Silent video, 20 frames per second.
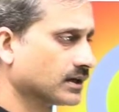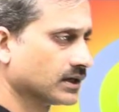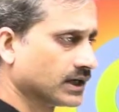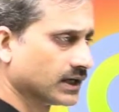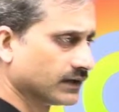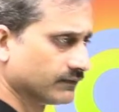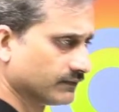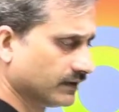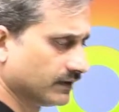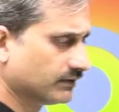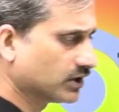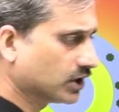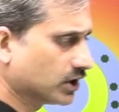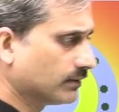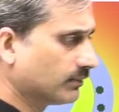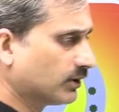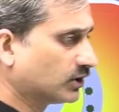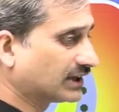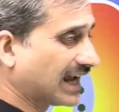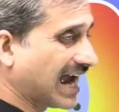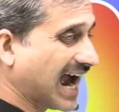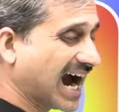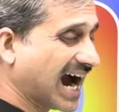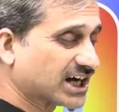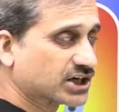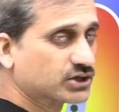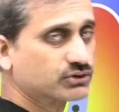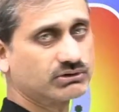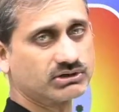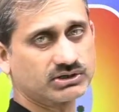When we talk about
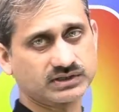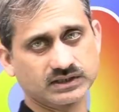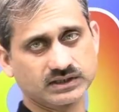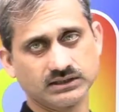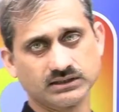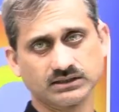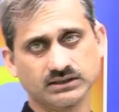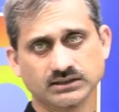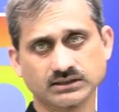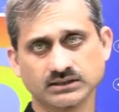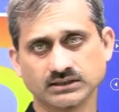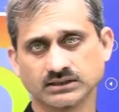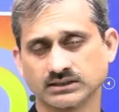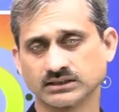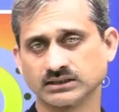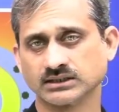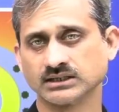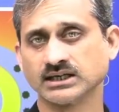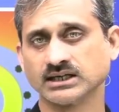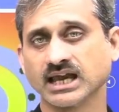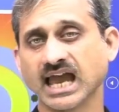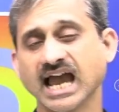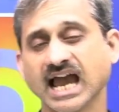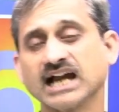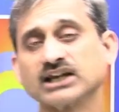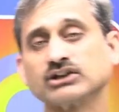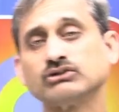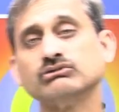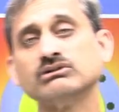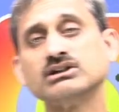accuracy,
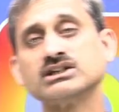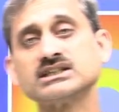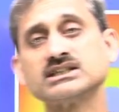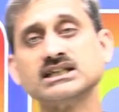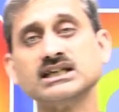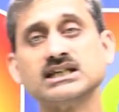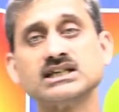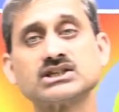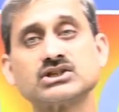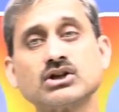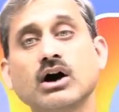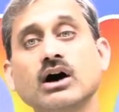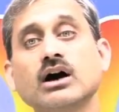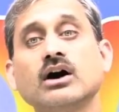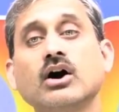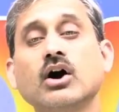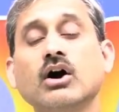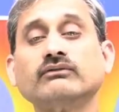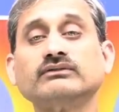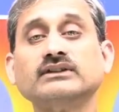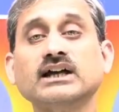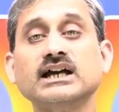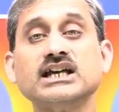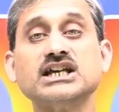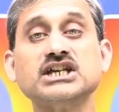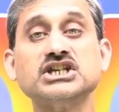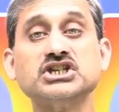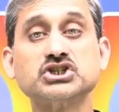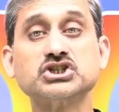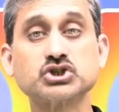accuracy is of the
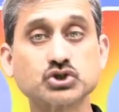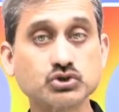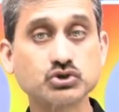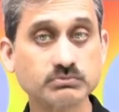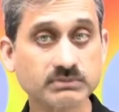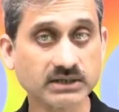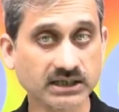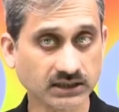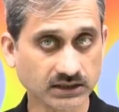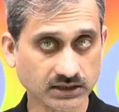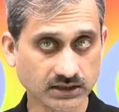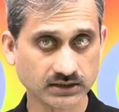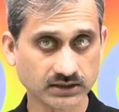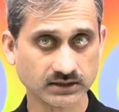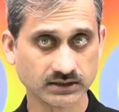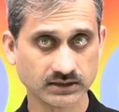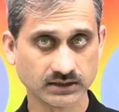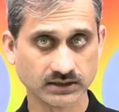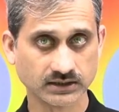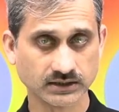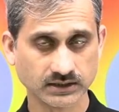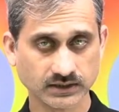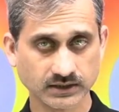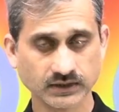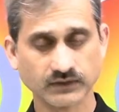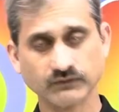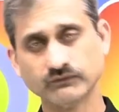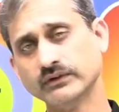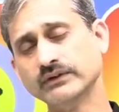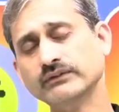instrument.
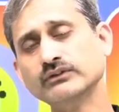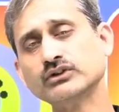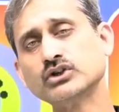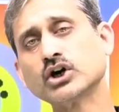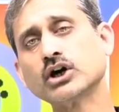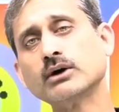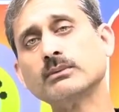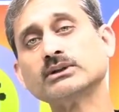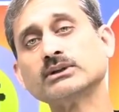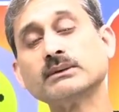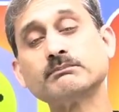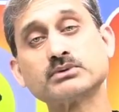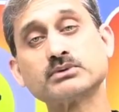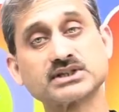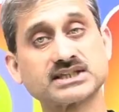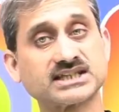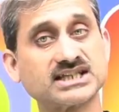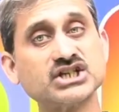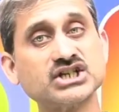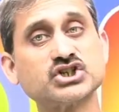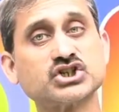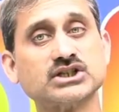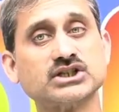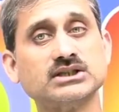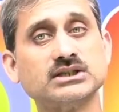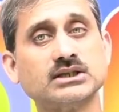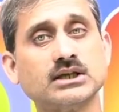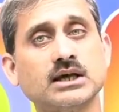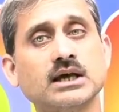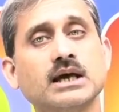When we talk about the precision,
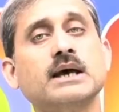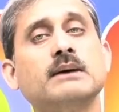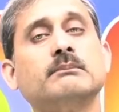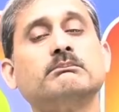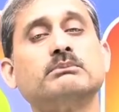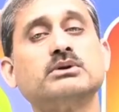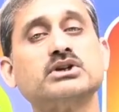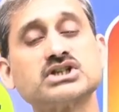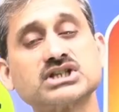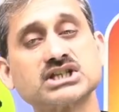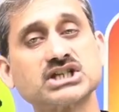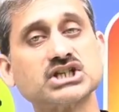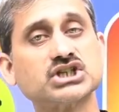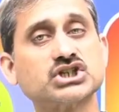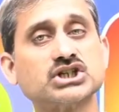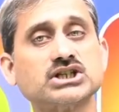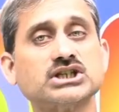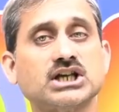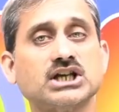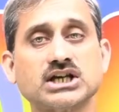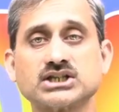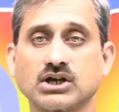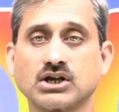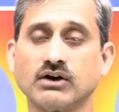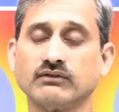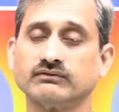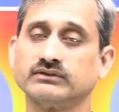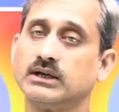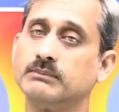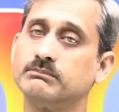precision is of
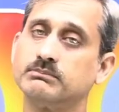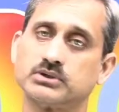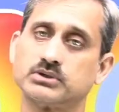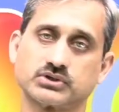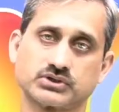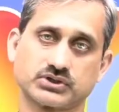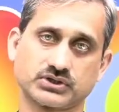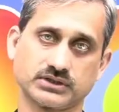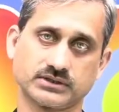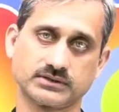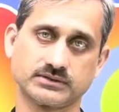the person.